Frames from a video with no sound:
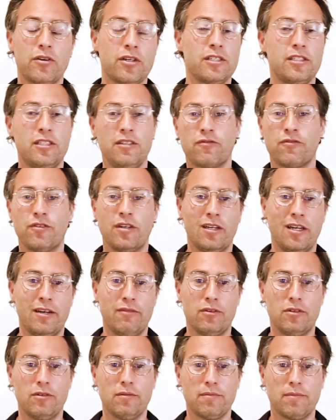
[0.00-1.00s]
on a different
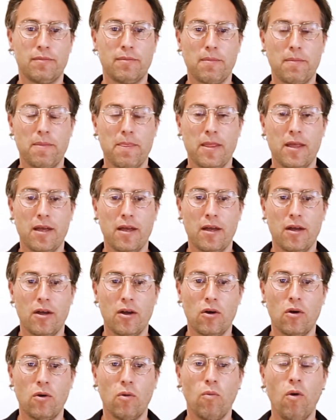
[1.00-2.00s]
level.
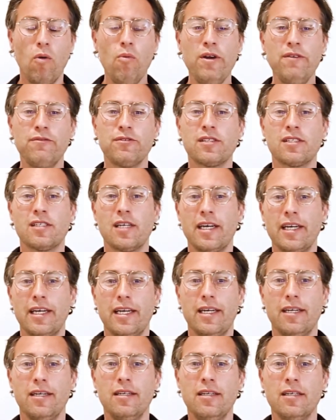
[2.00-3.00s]
What we've
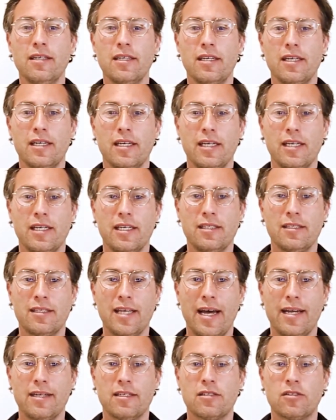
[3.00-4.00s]
seen is
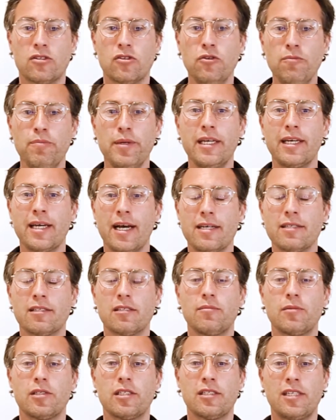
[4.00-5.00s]
that to be
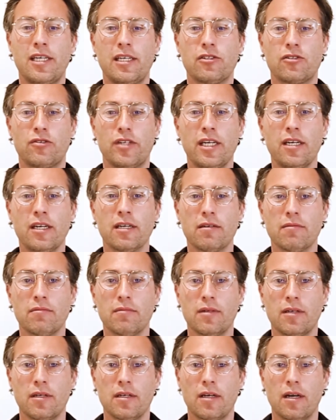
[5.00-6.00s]
customer-centric,
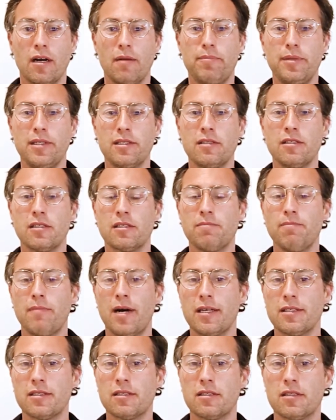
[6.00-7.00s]
a business
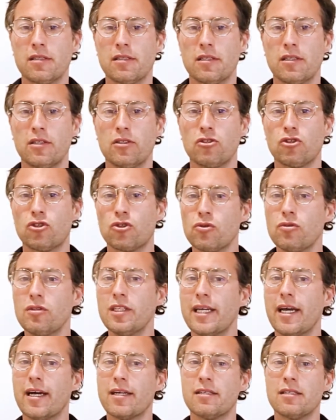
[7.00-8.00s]
must
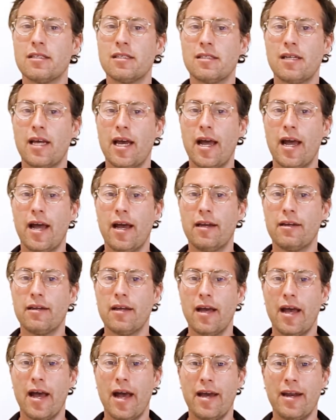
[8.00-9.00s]
truly understand
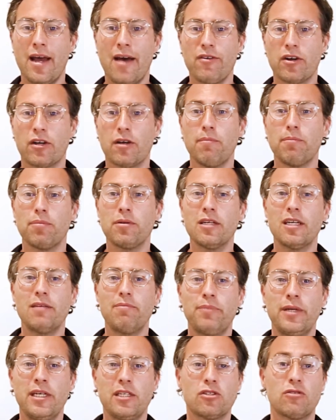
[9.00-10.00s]
and have a
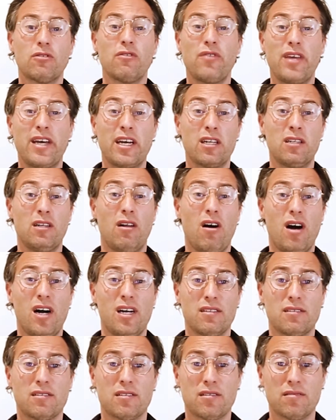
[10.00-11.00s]
complete picture of their
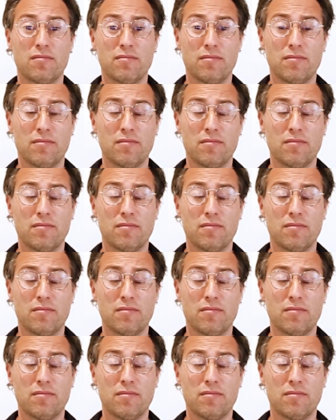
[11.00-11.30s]
clients.